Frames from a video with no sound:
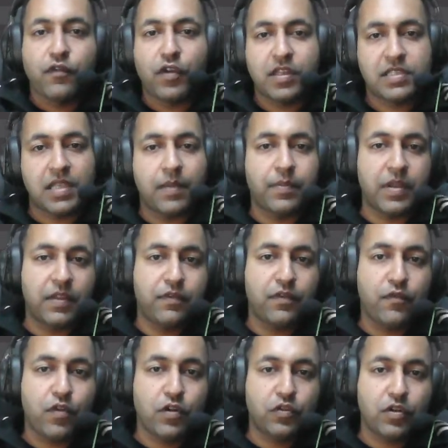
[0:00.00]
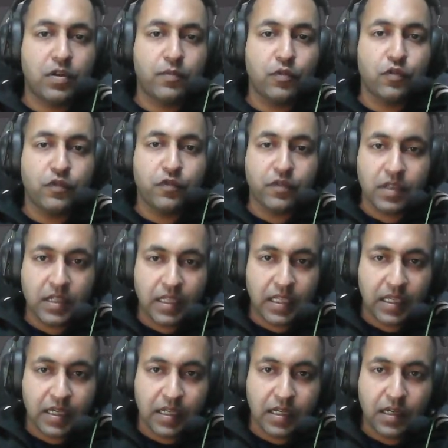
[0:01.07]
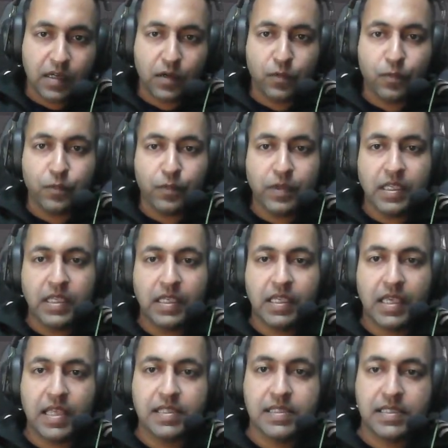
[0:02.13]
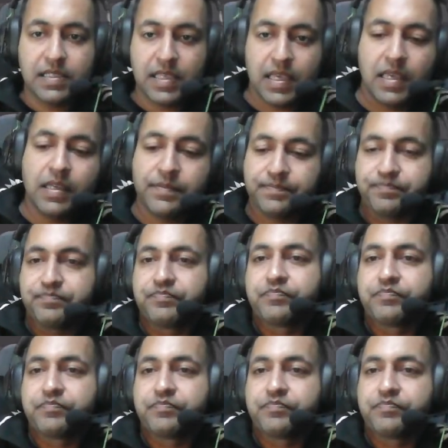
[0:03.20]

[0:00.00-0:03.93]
For example, if you want to remove the color, we can say